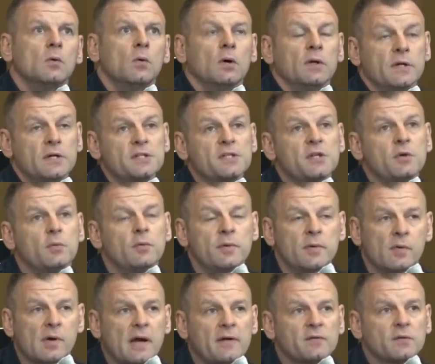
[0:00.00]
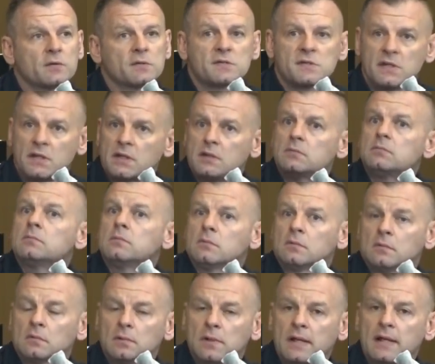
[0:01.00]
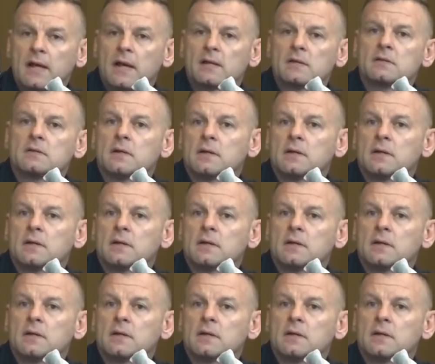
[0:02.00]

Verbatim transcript: Well, initially when we arrived on scene, like I,